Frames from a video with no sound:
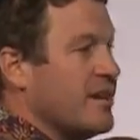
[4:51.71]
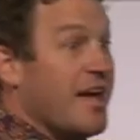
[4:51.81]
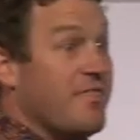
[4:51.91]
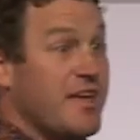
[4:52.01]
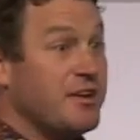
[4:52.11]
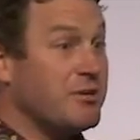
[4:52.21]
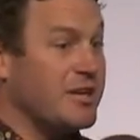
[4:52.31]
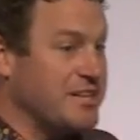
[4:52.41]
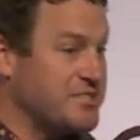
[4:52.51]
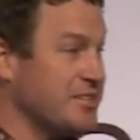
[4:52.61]
and then
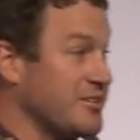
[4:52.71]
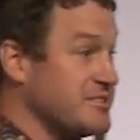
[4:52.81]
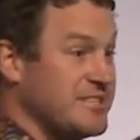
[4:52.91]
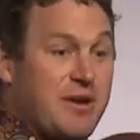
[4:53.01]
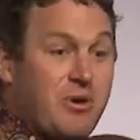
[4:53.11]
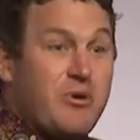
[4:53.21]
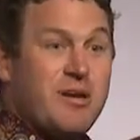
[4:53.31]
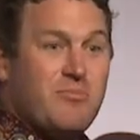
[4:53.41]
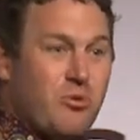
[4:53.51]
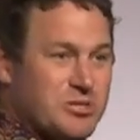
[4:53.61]
release it, because that way we
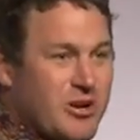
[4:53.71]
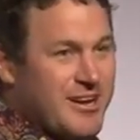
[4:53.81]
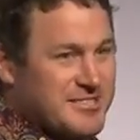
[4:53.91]
amortise